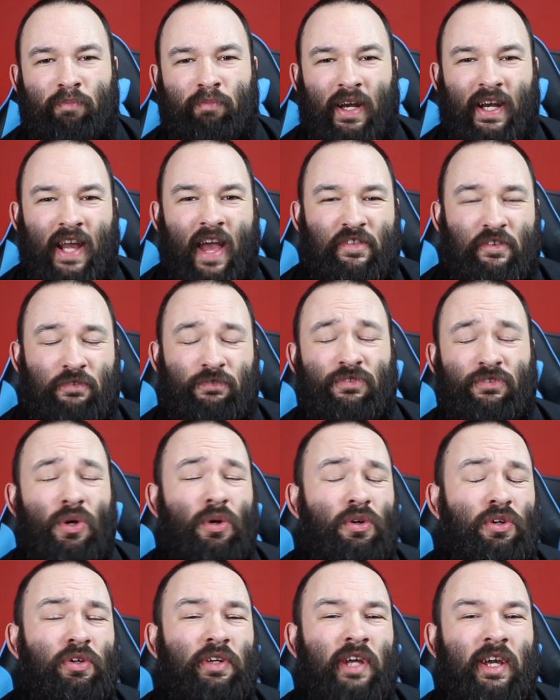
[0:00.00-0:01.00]
But it has a few
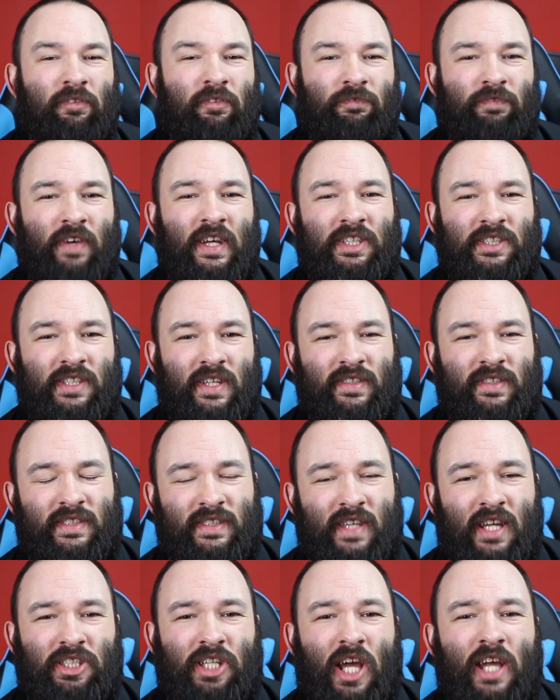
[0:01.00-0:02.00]
unique features
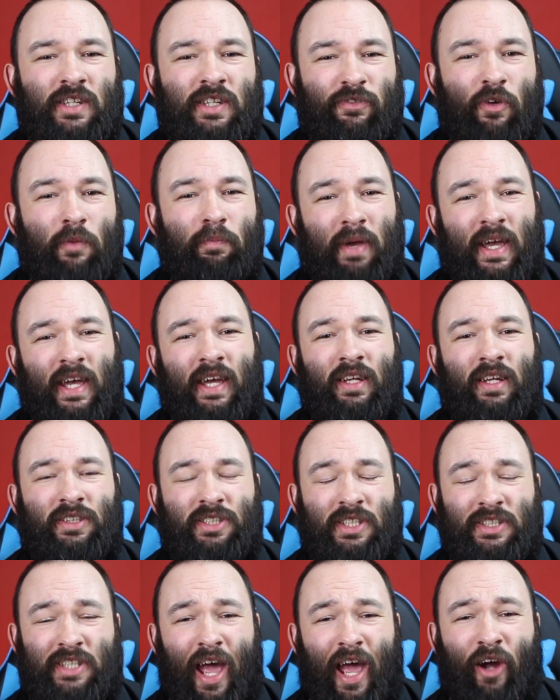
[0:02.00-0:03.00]
that change it from being
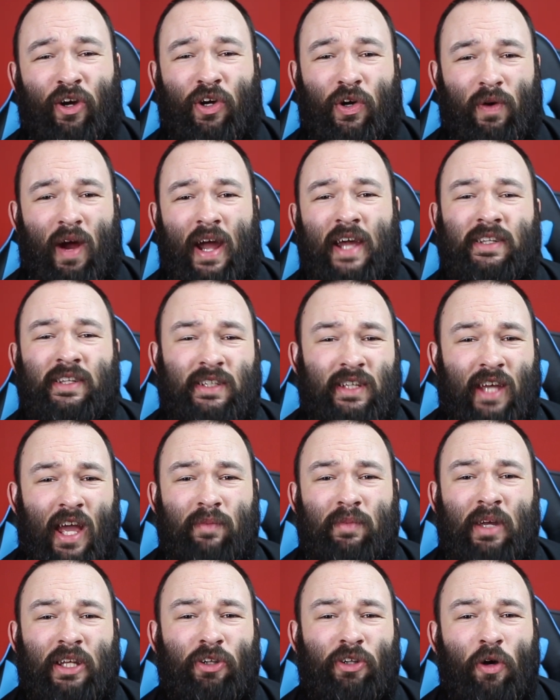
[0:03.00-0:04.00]
just a great
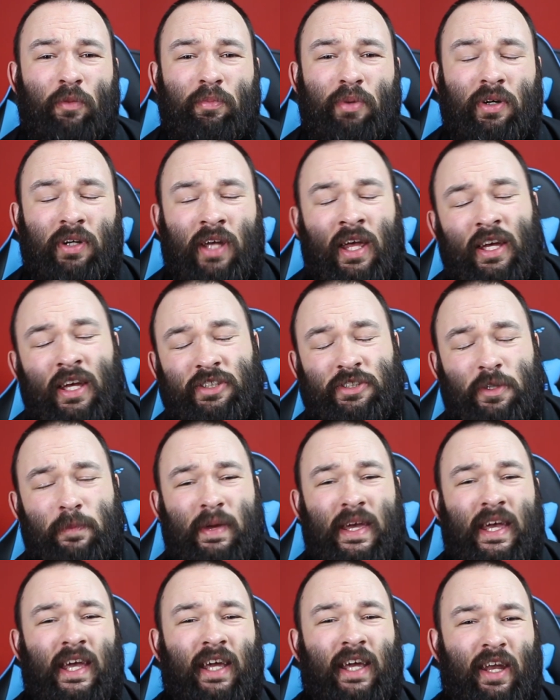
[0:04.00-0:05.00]
gaming notebook into
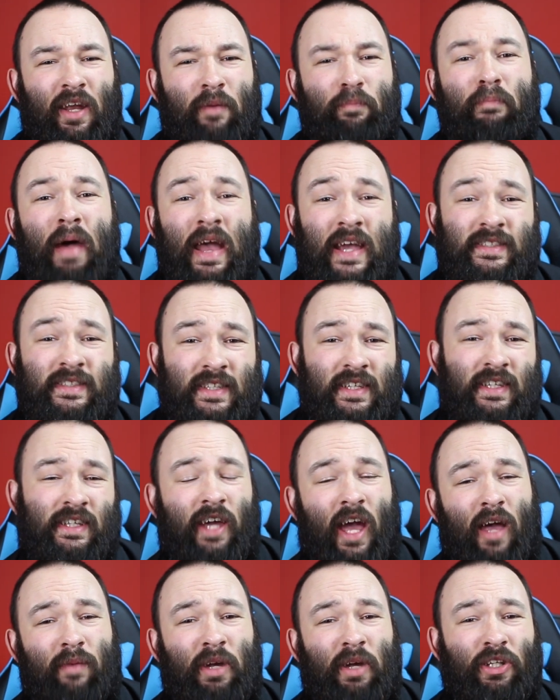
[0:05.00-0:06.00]
being an amazing
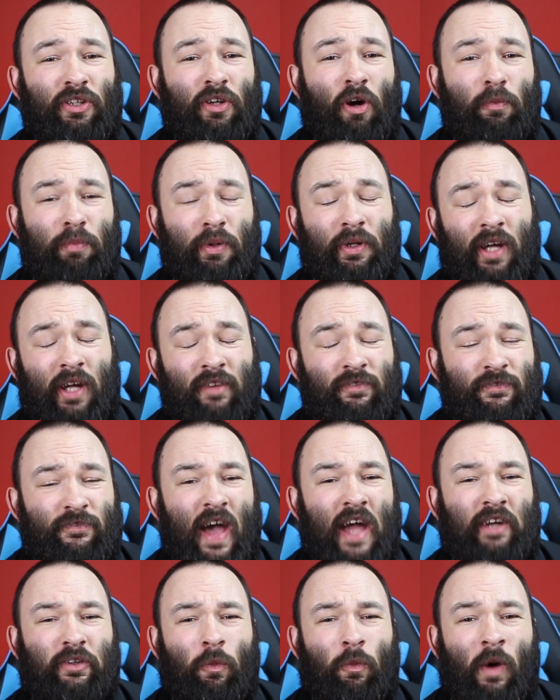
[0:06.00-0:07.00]
gaming notebook. In
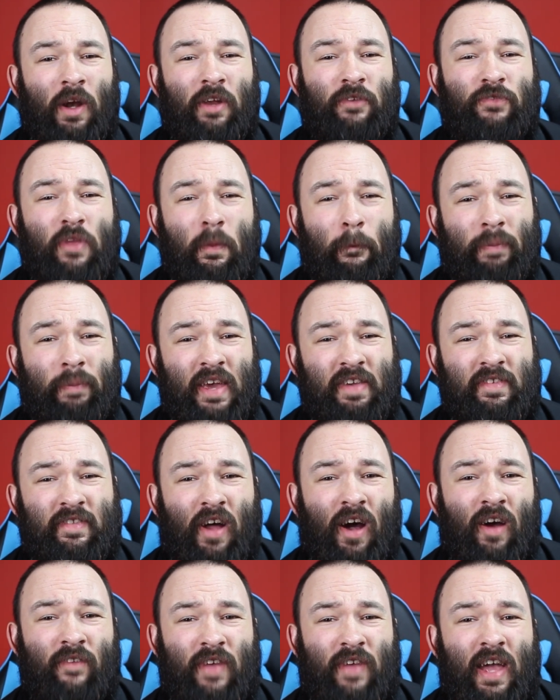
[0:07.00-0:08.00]
fact, one of the best
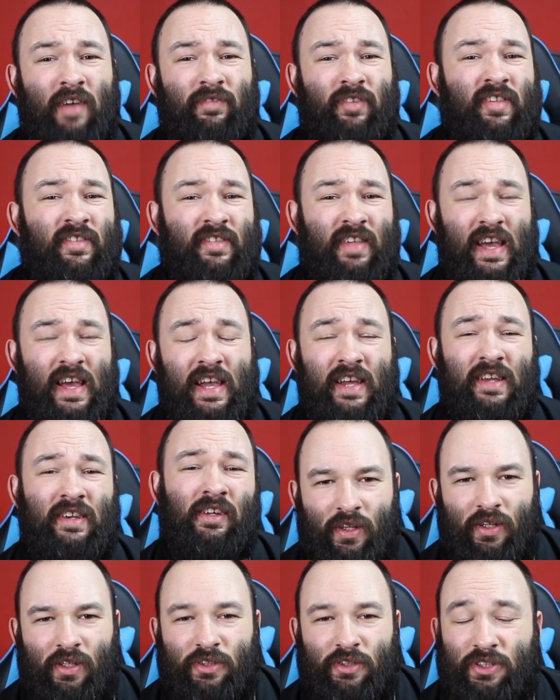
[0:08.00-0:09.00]
I've ever seen.
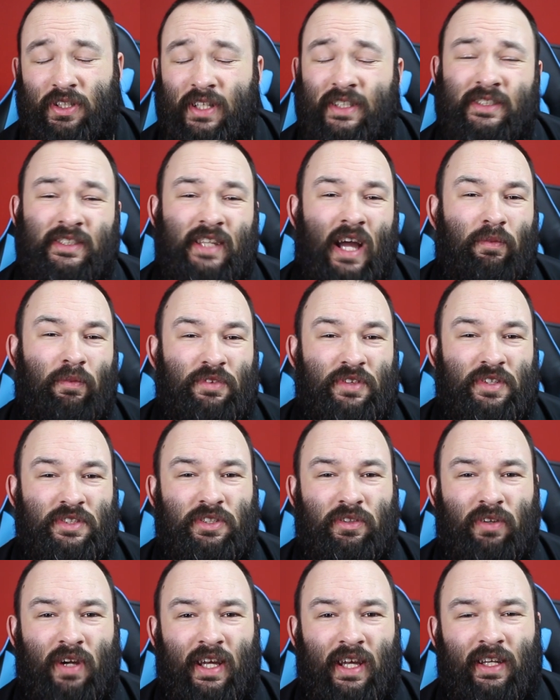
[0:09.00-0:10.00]
So let's start with the
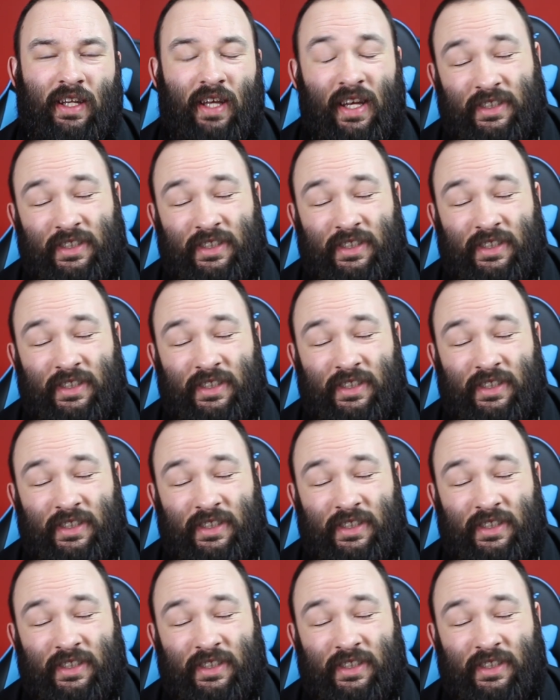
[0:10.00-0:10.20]
screen.